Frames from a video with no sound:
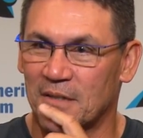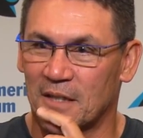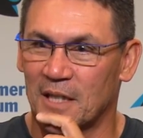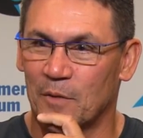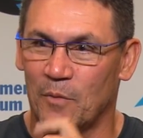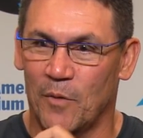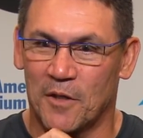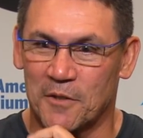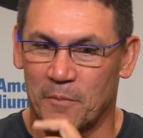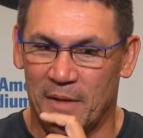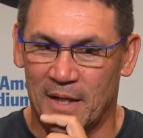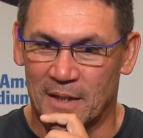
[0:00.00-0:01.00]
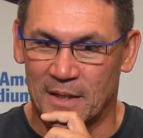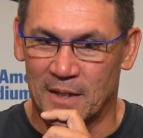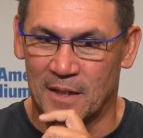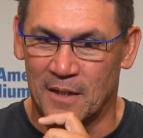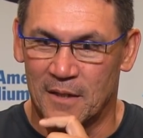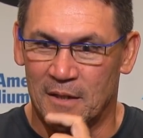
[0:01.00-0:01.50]
Hung out with Walter Payton,
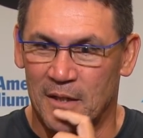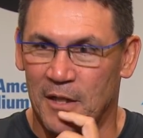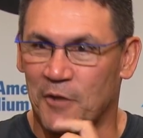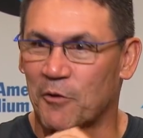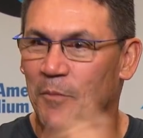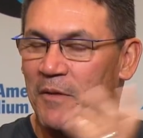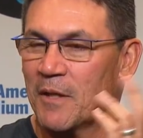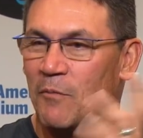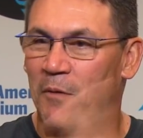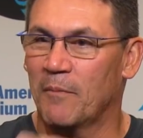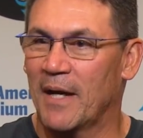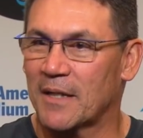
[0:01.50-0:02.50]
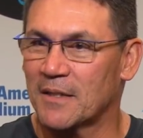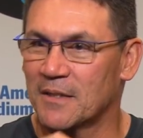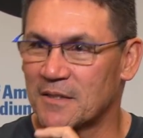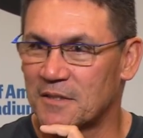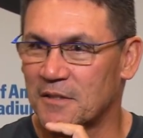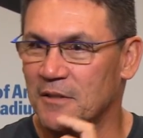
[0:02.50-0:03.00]
and a group of them went back to
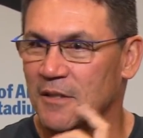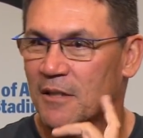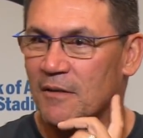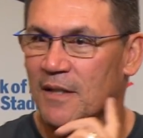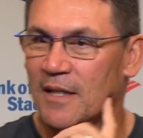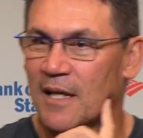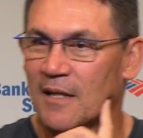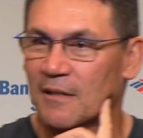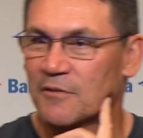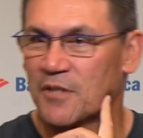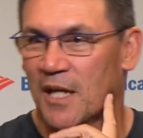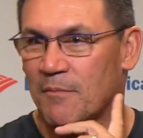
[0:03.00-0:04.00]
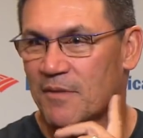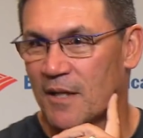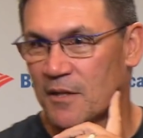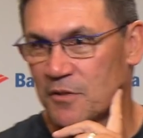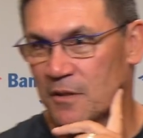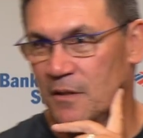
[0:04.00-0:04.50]
his studio and they had a little jam
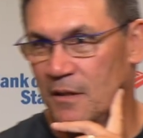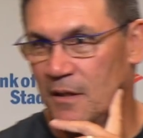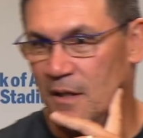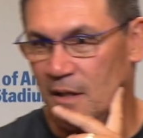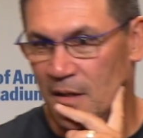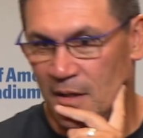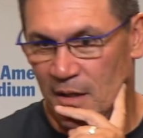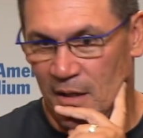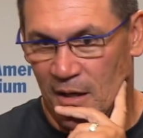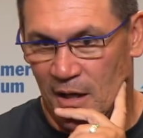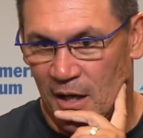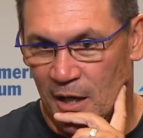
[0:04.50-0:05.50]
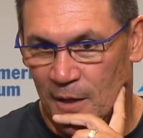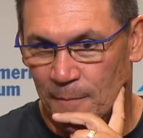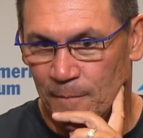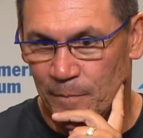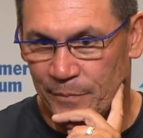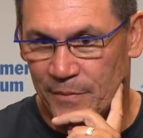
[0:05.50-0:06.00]
session. And
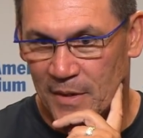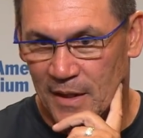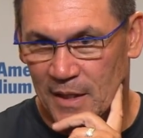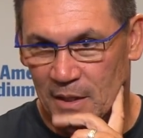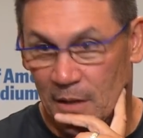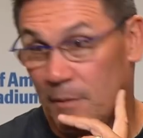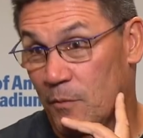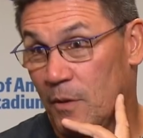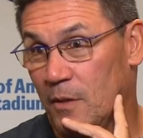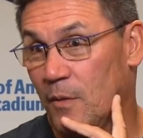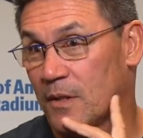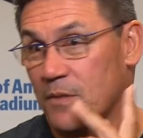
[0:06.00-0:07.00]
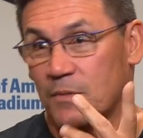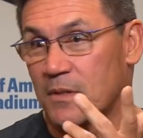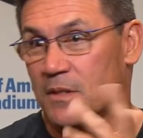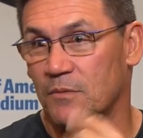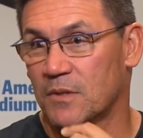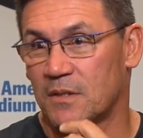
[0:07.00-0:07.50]
I mean, it really was. It
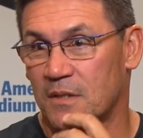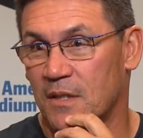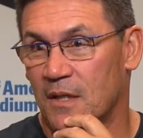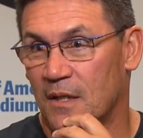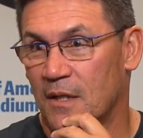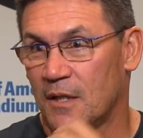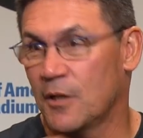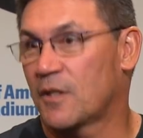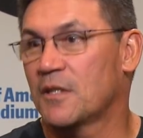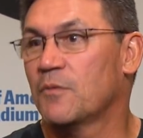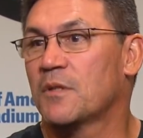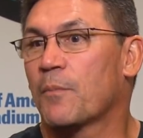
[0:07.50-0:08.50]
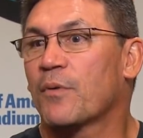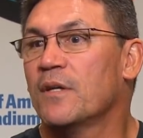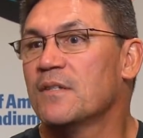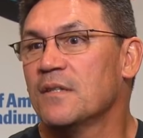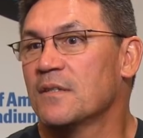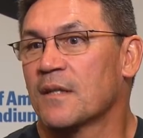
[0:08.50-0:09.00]
was, you know, because it was a
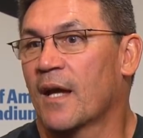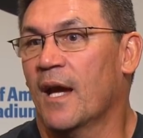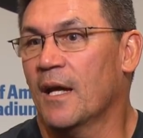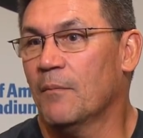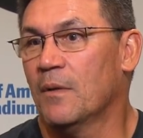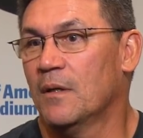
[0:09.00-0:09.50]
preseason game.